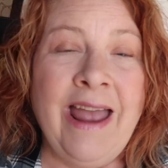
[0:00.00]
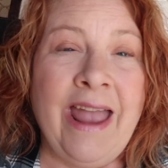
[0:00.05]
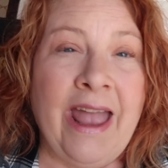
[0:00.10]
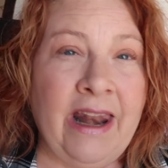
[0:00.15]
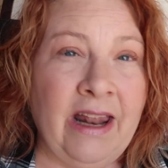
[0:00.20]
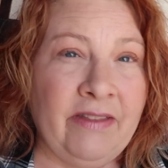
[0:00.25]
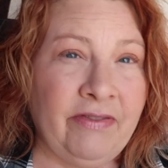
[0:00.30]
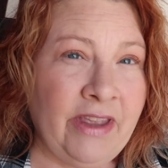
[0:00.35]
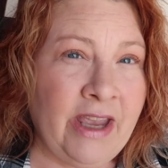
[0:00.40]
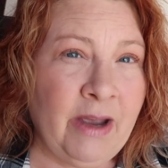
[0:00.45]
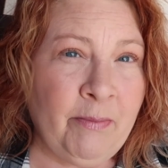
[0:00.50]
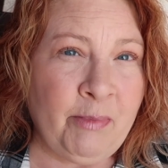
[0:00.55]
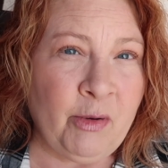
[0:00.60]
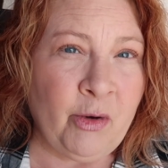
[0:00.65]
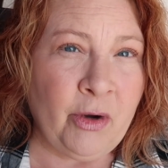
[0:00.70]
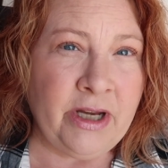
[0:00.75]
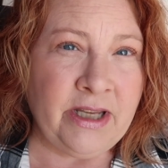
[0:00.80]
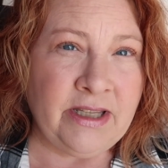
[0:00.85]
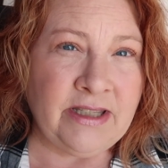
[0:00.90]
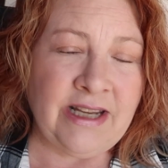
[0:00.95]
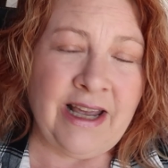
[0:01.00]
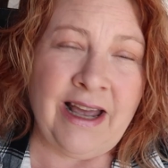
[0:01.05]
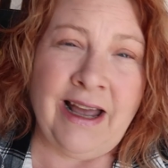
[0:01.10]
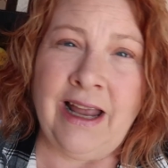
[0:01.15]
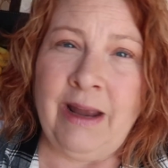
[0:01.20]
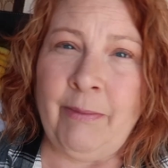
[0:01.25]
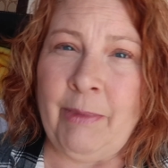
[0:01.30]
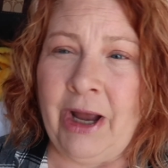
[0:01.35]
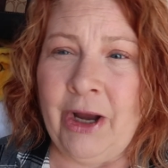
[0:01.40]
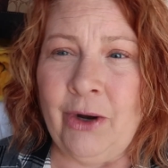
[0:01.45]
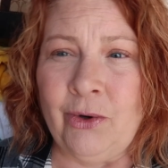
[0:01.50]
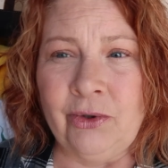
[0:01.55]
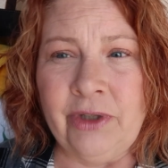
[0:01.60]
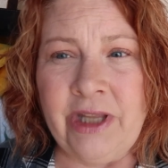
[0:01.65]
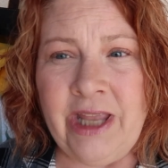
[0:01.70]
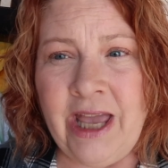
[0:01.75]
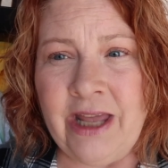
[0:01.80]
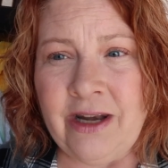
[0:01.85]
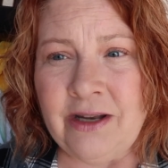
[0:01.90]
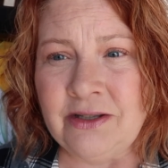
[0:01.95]
And at that point in time, I
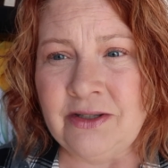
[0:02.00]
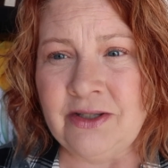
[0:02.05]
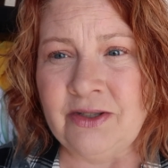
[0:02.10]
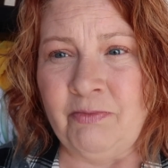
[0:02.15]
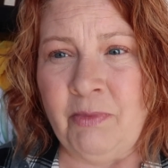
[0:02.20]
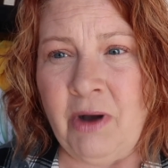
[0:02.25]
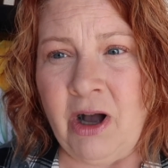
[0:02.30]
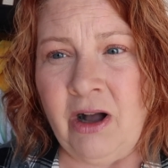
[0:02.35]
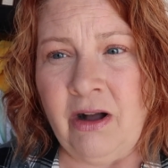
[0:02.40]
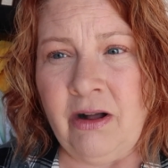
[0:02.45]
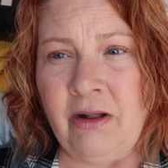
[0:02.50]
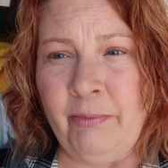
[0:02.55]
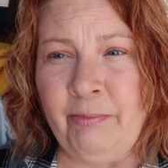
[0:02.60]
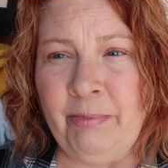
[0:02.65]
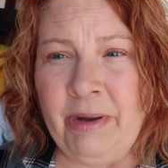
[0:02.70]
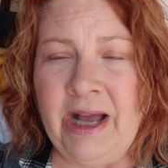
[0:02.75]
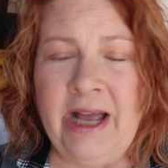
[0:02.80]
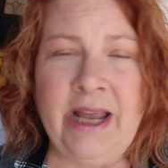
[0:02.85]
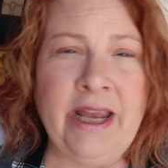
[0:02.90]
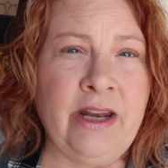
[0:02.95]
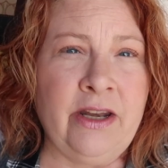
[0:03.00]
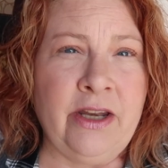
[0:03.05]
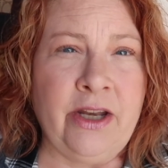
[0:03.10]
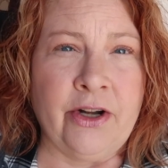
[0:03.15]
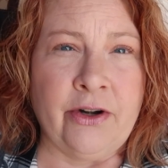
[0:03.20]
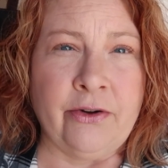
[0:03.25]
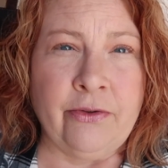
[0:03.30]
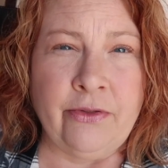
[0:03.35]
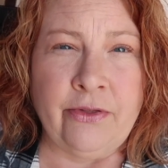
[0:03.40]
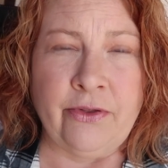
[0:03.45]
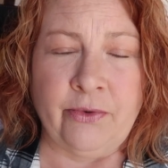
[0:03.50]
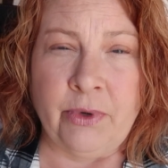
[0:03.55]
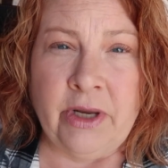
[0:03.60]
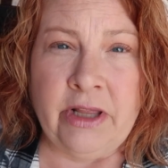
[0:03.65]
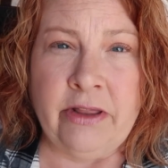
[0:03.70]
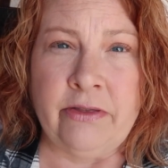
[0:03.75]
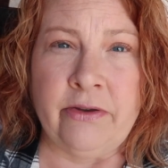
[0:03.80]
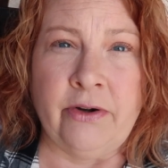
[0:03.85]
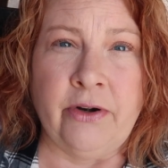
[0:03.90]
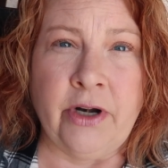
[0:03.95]
only had a small Pioneer
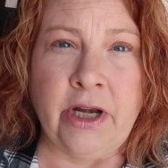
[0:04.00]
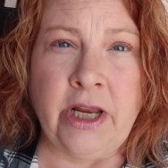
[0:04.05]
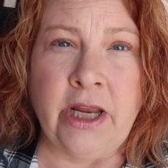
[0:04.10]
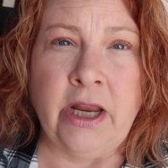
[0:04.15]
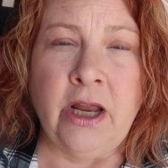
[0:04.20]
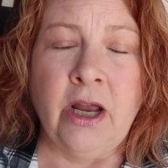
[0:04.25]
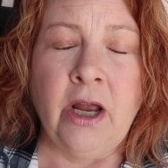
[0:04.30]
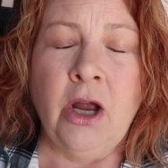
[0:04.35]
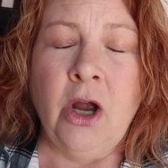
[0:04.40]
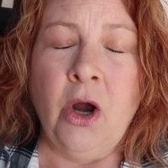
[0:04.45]
330